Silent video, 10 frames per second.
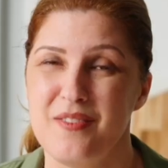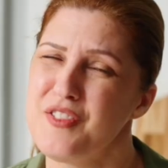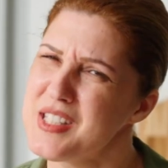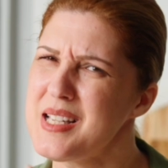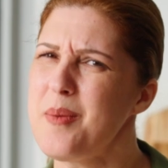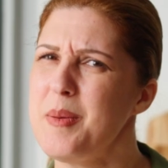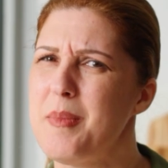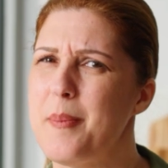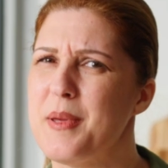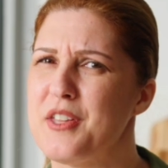For some it
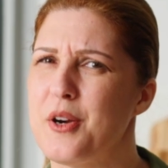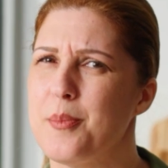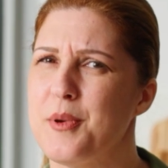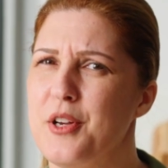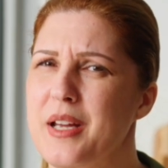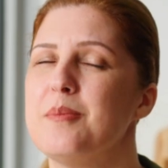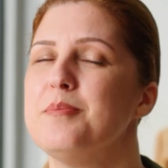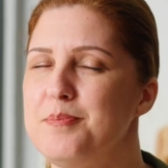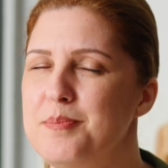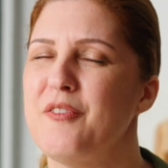might be therapeutic,
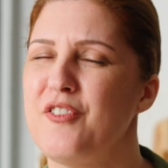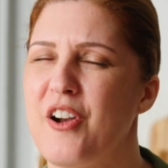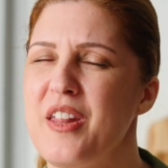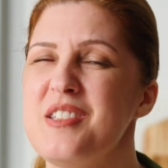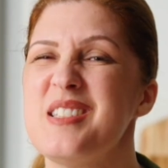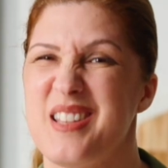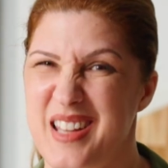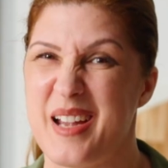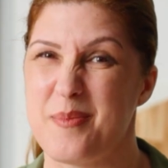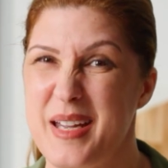but for others,
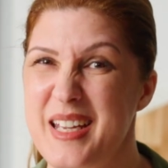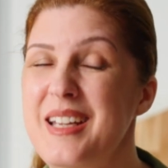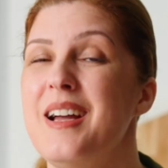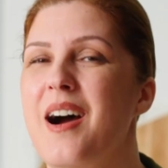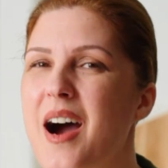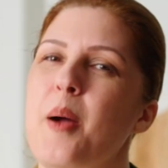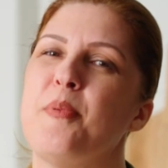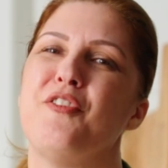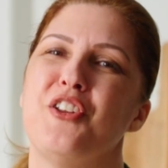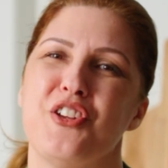like me, I
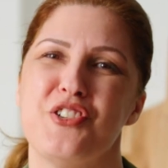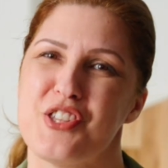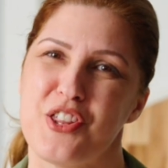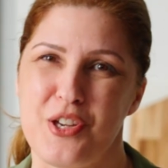prefer to use the